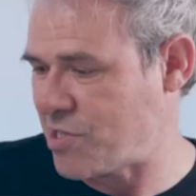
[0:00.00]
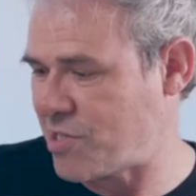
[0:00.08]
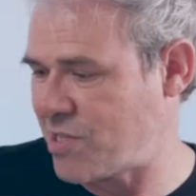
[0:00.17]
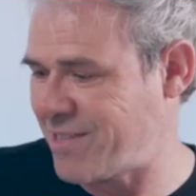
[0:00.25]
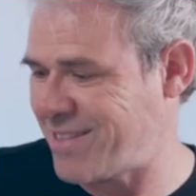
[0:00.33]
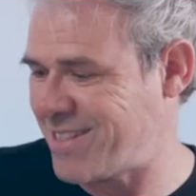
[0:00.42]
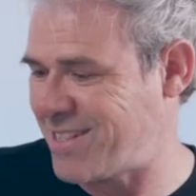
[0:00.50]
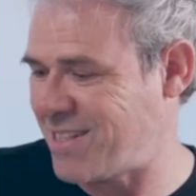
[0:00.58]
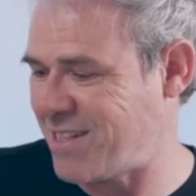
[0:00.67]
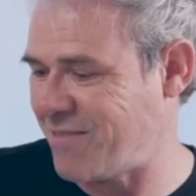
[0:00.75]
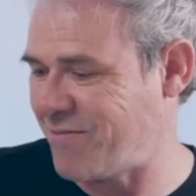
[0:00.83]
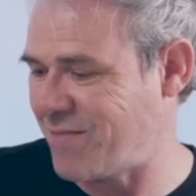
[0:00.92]
just
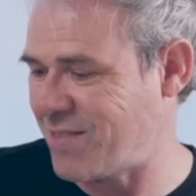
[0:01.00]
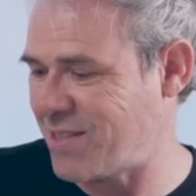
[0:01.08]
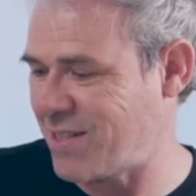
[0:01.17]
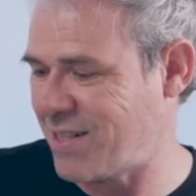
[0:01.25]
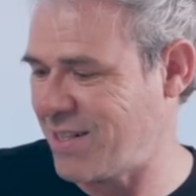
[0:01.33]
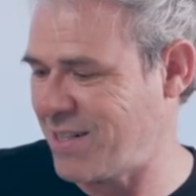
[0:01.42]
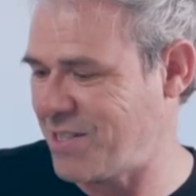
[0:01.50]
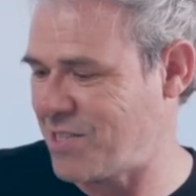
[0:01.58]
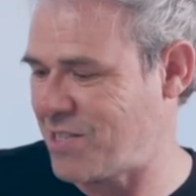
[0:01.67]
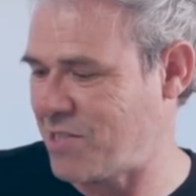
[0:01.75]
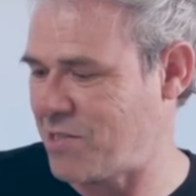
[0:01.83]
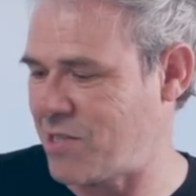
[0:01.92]
seems it
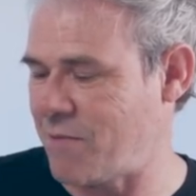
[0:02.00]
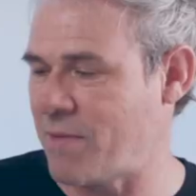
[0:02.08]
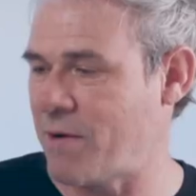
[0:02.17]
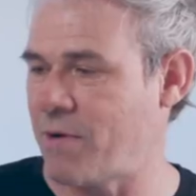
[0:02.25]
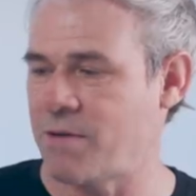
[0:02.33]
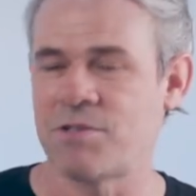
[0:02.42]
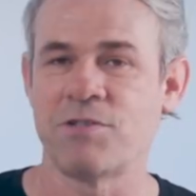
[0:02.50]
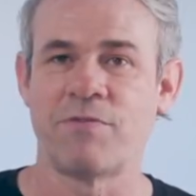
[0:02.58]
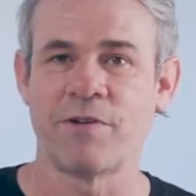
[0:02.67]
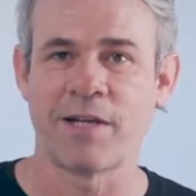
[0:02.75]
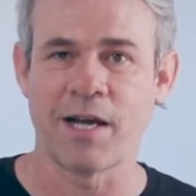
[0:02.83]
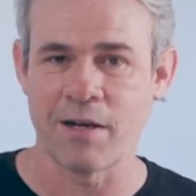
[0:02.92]
just didn't seem that way. It's just
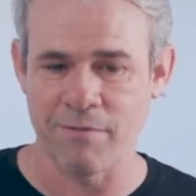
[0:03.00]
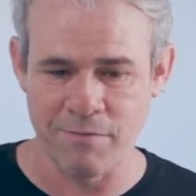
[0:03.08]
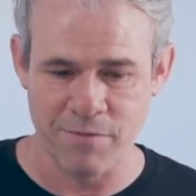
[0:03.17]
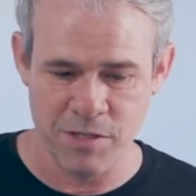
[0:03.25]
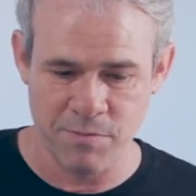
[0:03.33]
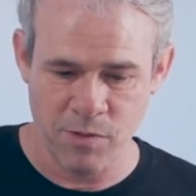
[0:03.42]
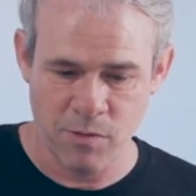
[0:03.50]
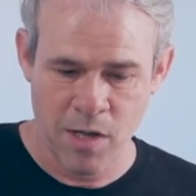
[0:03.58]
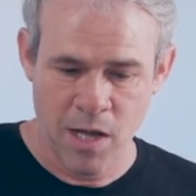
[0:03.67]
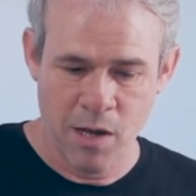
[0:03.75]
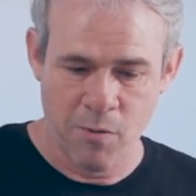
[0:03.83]
very kind of invisible.